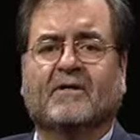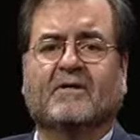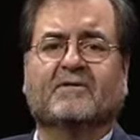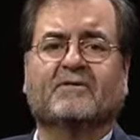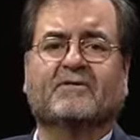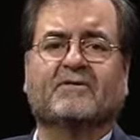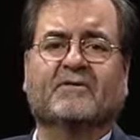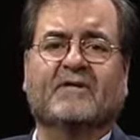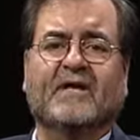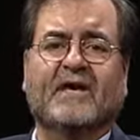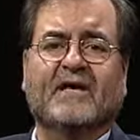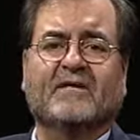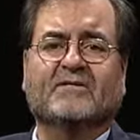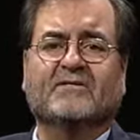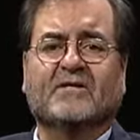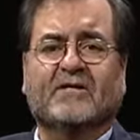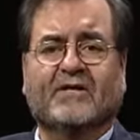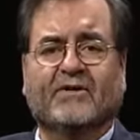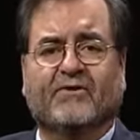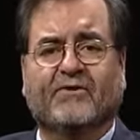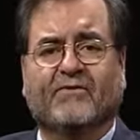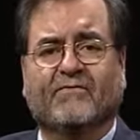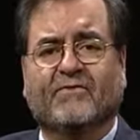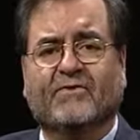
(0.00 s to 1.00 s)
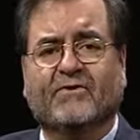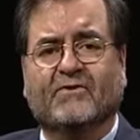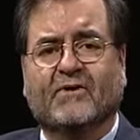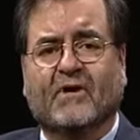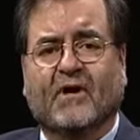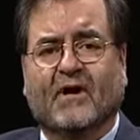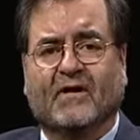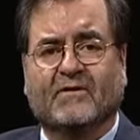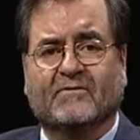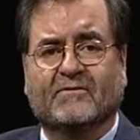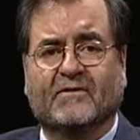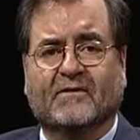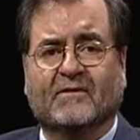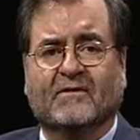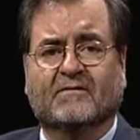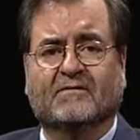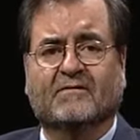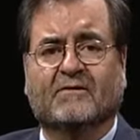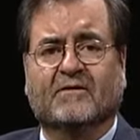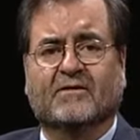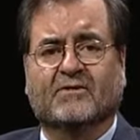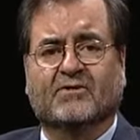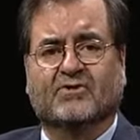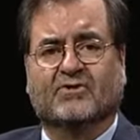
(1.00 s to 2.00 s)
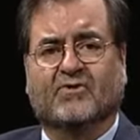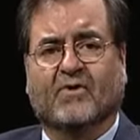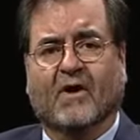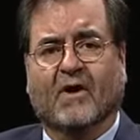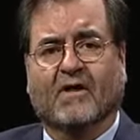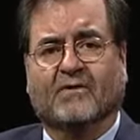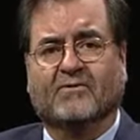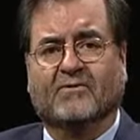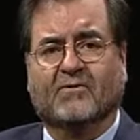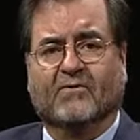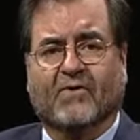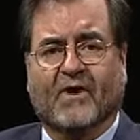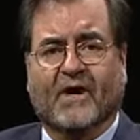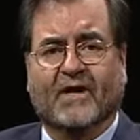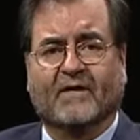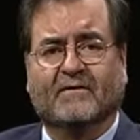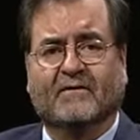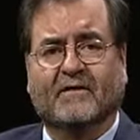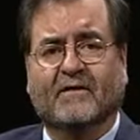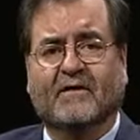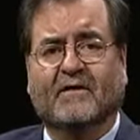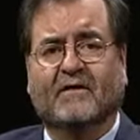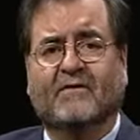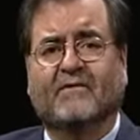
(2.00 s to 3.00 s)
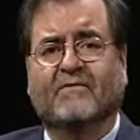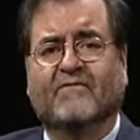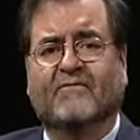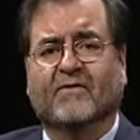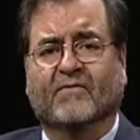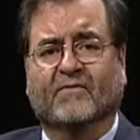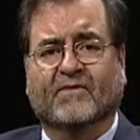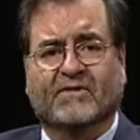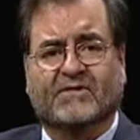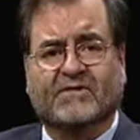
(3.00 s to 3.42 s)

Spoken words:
Today's interview content is drawn directly from the